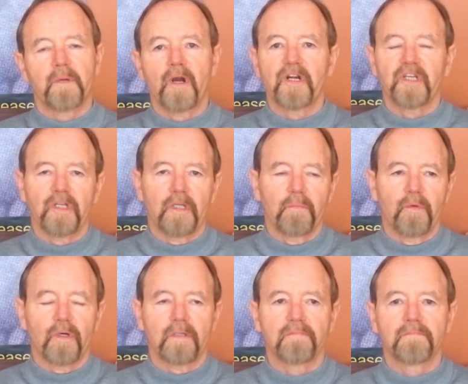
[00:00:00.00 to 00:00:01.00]
party a little
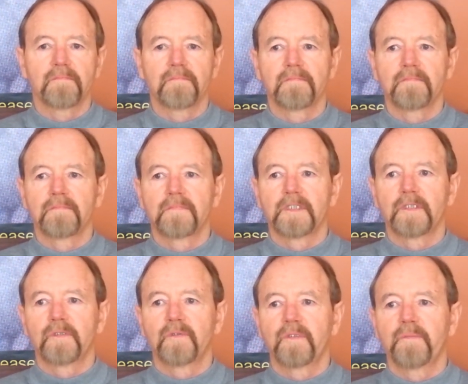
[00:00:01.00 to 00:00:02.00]
more.
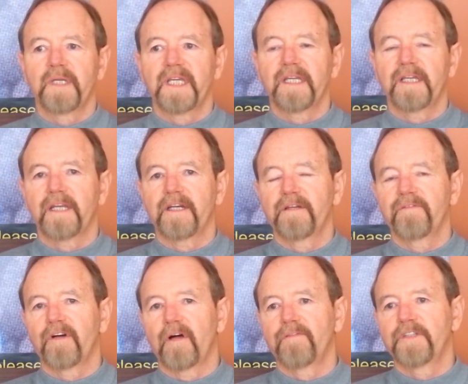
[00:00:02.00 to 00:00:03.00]
We may get
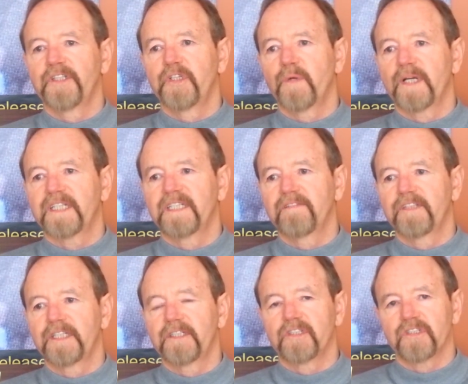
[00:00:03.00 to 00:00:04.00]
involved in a new
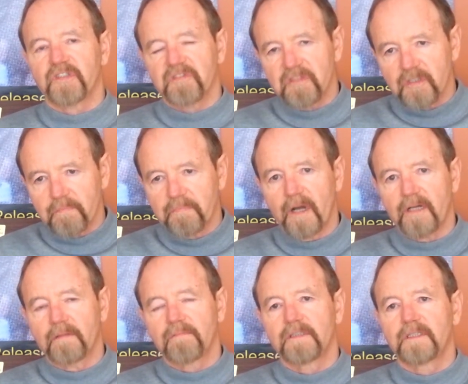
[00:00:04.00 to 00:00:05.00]
activity just to
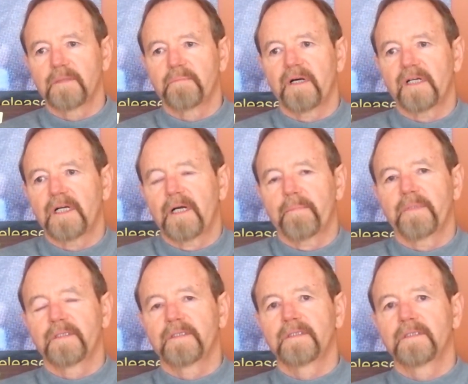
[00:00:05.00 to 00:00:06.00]
buck up.